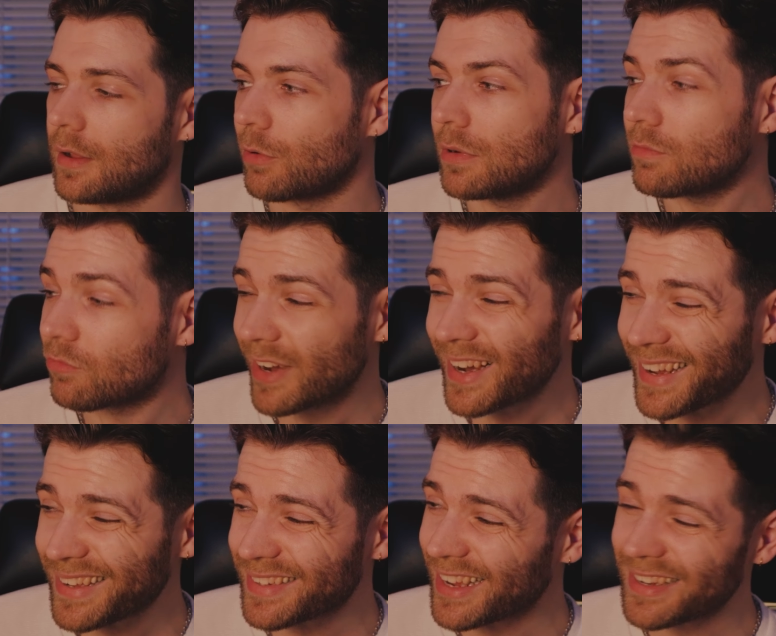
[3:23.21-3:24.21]
I wouldn't
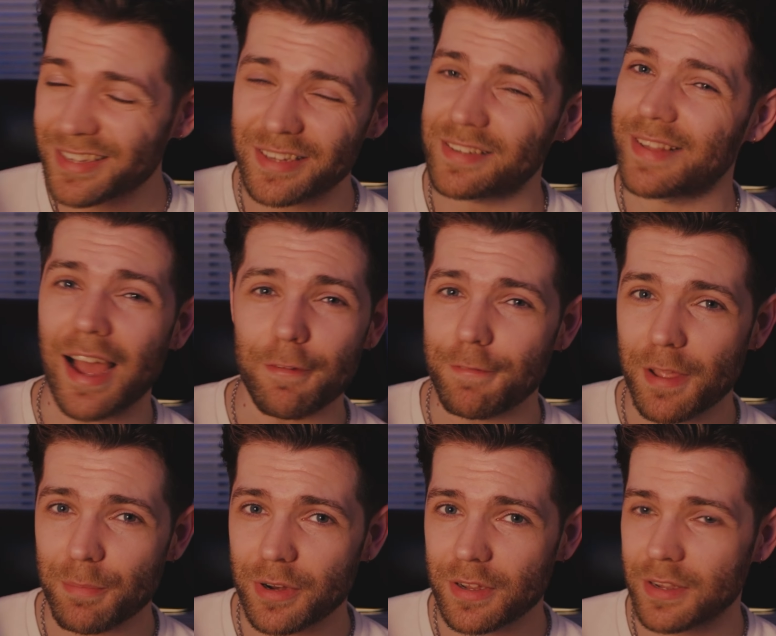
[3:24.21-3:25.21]
really say this is that
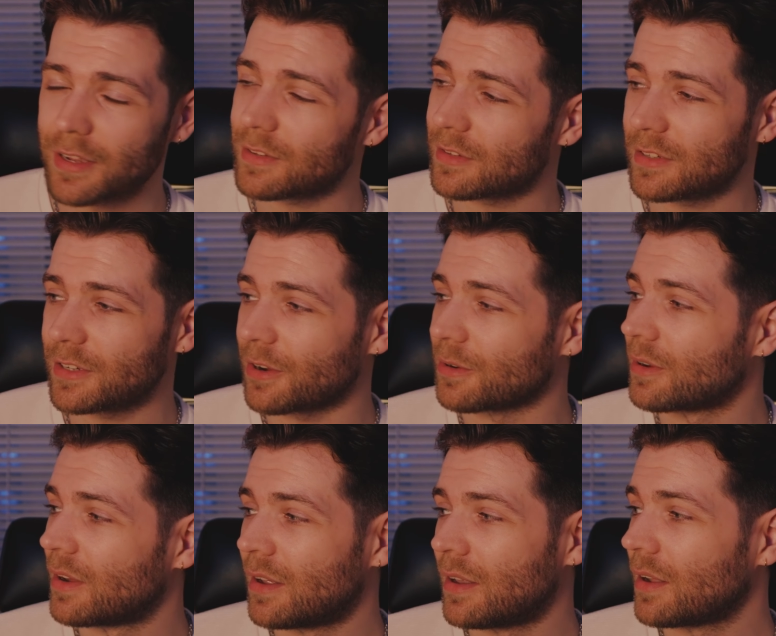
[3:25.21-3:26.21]
effeminate. It's, you know,
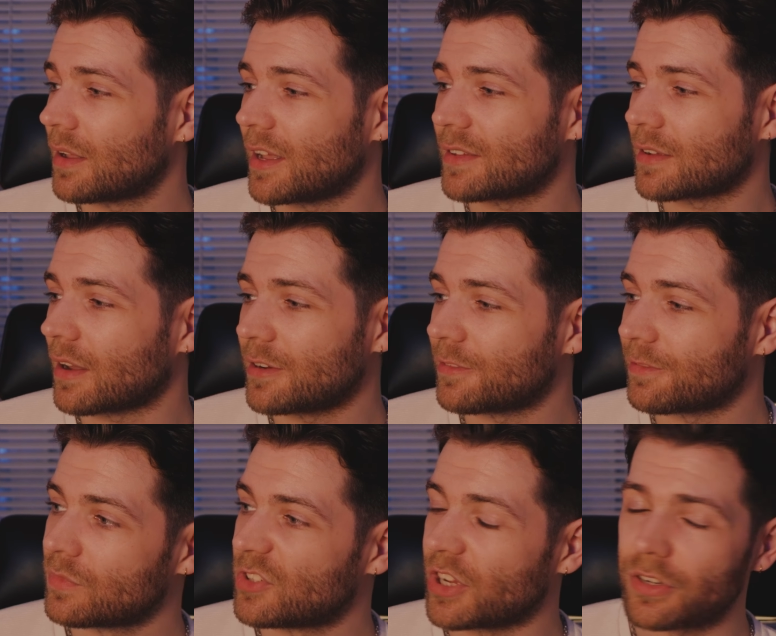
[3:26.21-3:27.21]
it's kind of
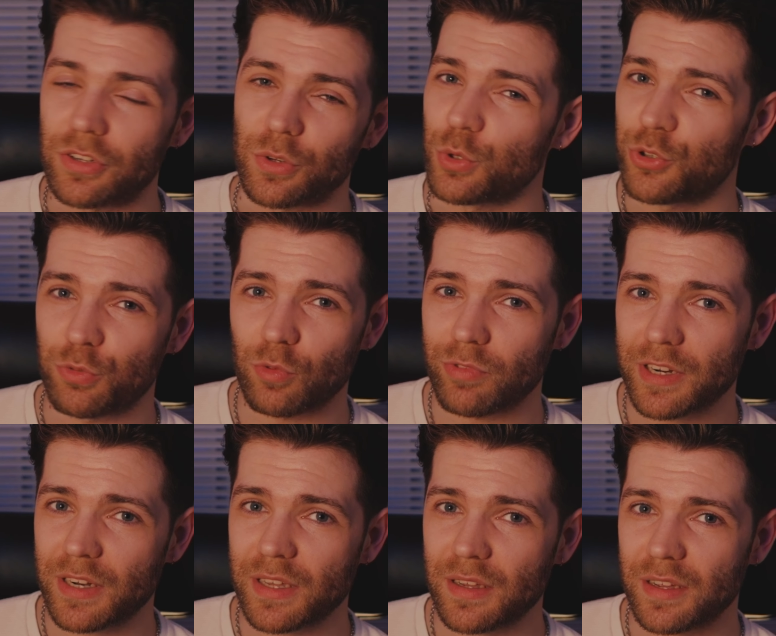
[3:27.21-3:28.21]
gender neutral
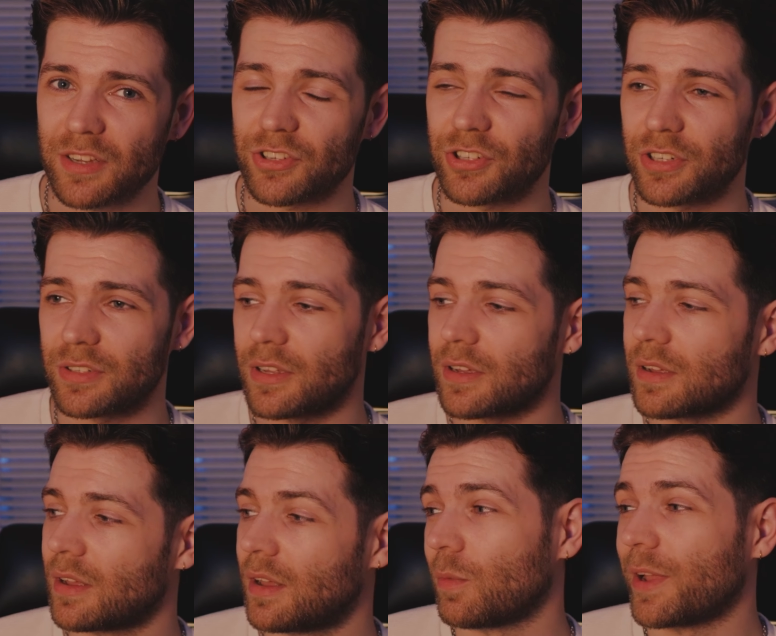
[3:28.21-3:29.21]
really. It's just
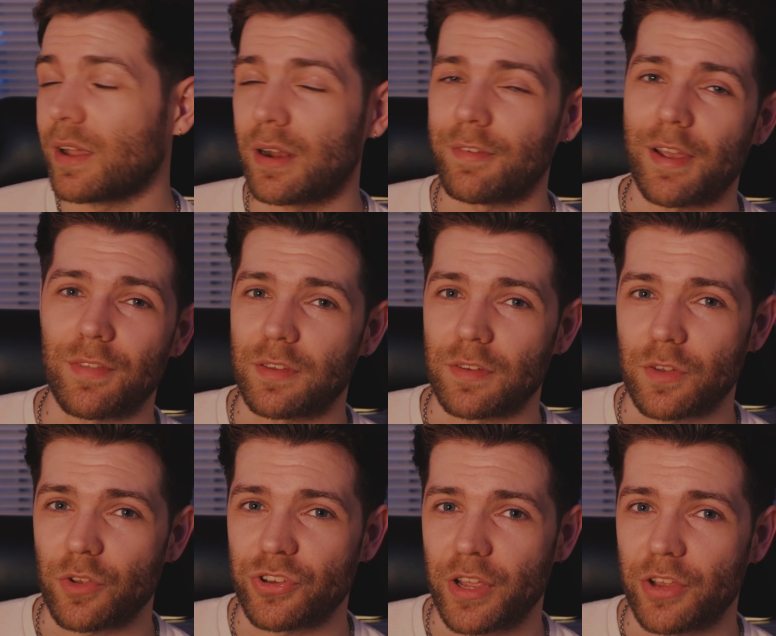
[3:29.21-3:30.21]
that we kind of have this
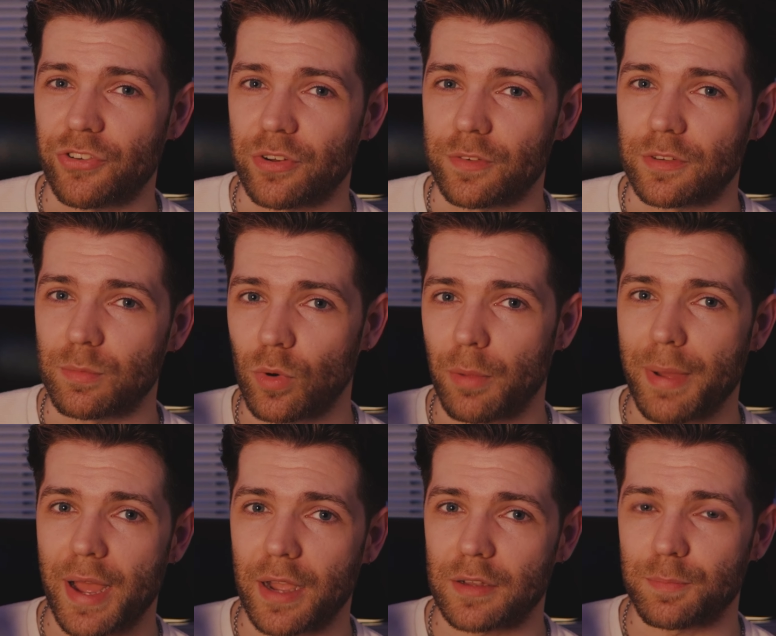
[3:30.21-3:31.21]
association of smaller
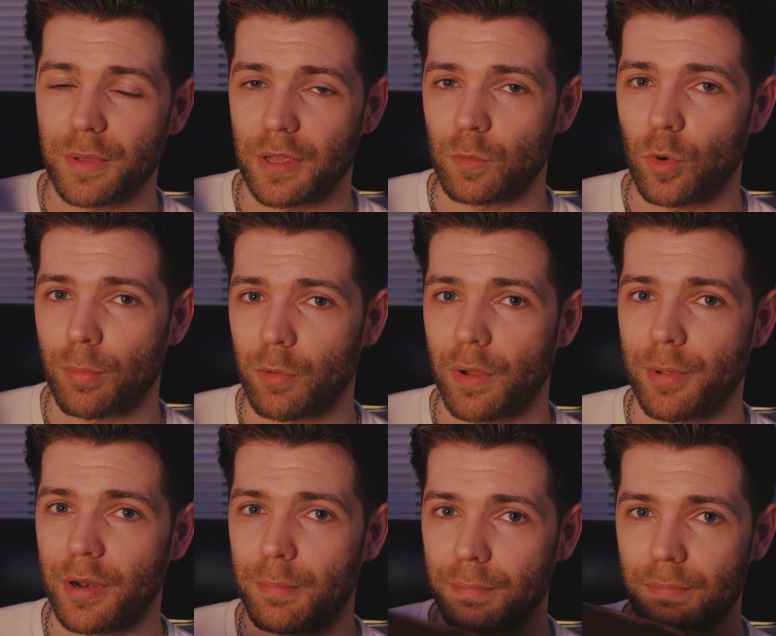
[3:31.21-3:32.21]
bags being worn by
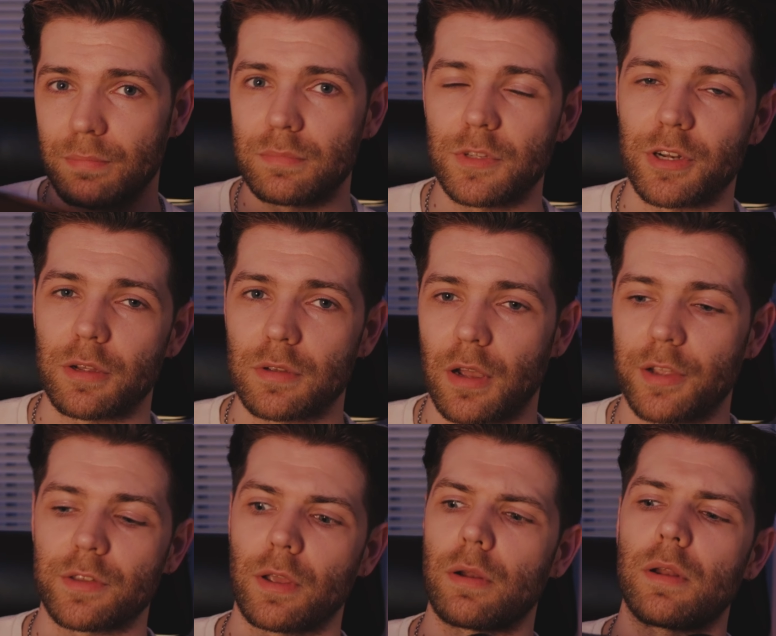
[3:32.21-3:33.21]
women and, you know,
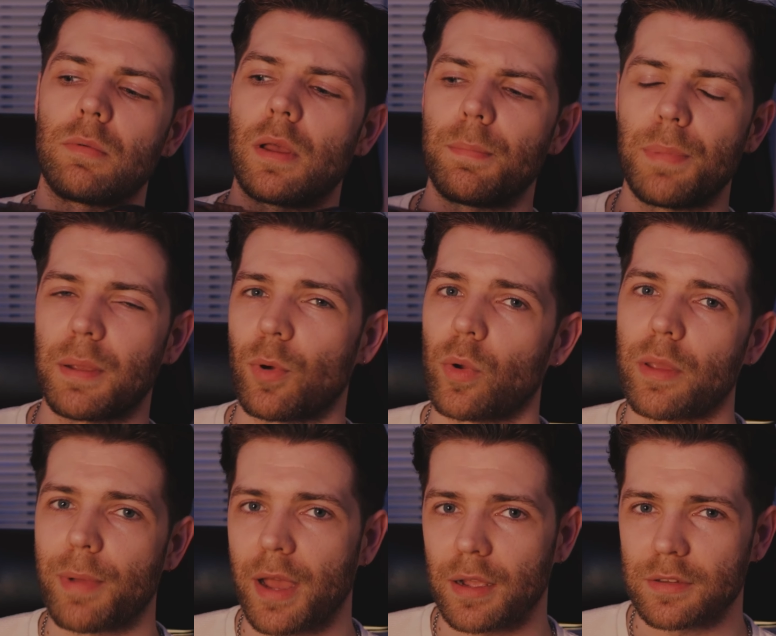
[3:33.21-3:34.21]
guys can only wear big
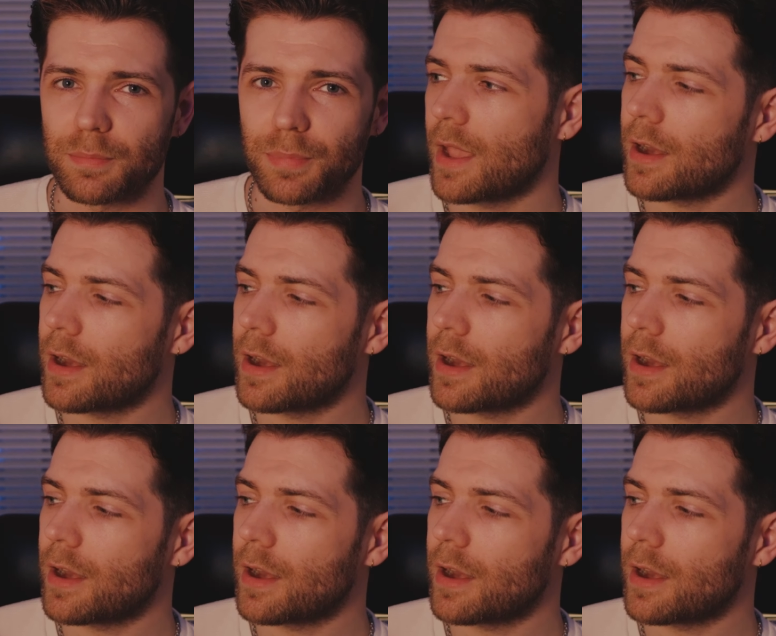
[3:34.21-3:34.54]
bulky bags.